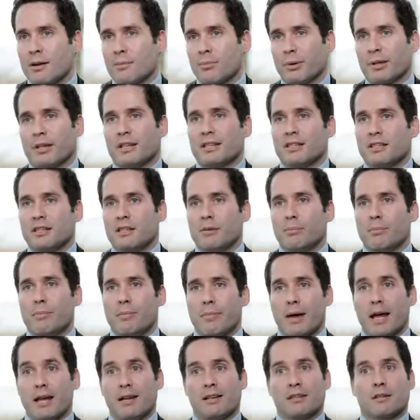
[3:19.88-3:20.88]
But this
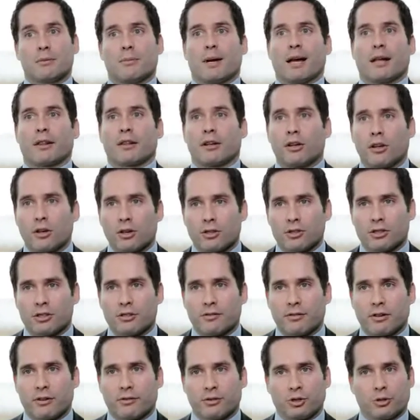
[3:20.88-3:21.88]
debate about the cost
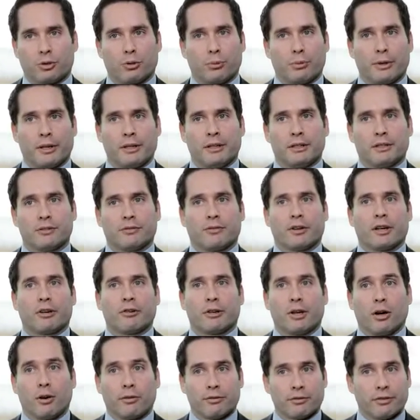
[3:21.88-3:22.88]
of offshore wind is
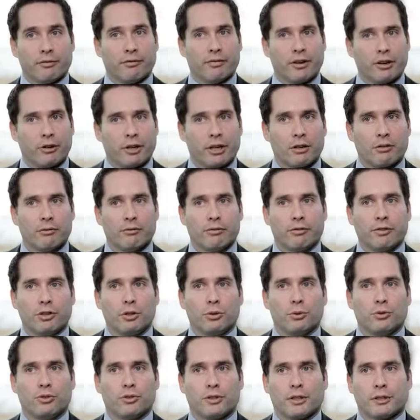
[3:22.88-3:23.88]
very often very
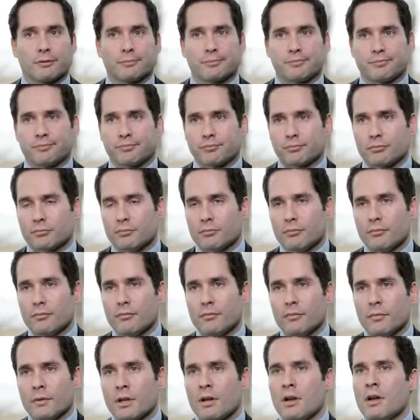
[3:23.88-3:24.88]
confusing.
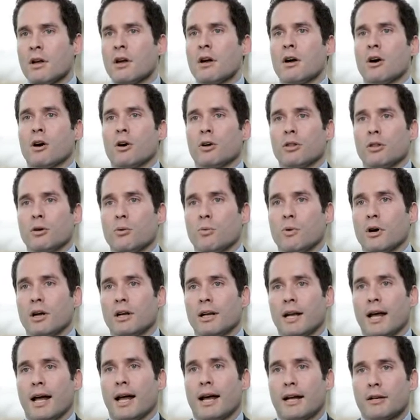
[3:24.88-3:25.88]
On the
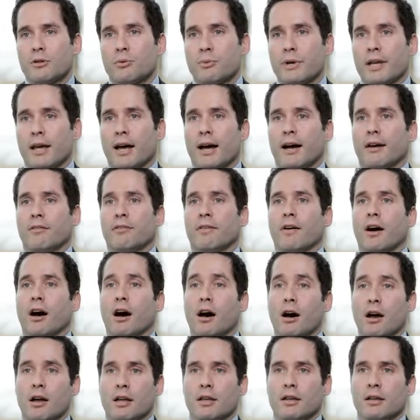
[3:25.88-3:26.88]
one hand, we have
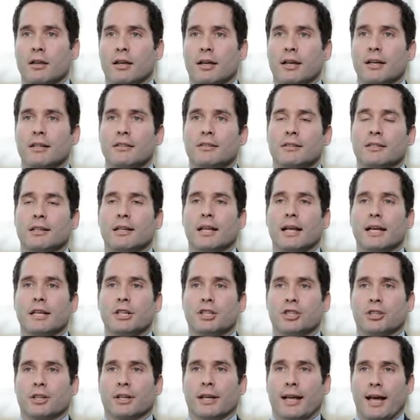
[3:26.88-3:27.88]
high
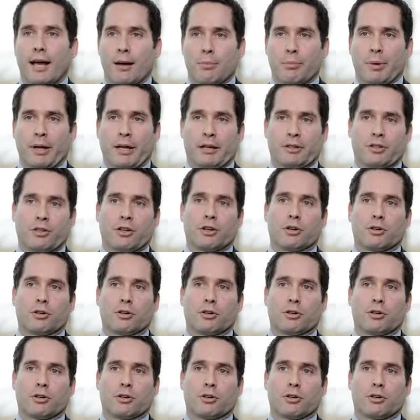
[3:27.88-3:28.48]
installation capex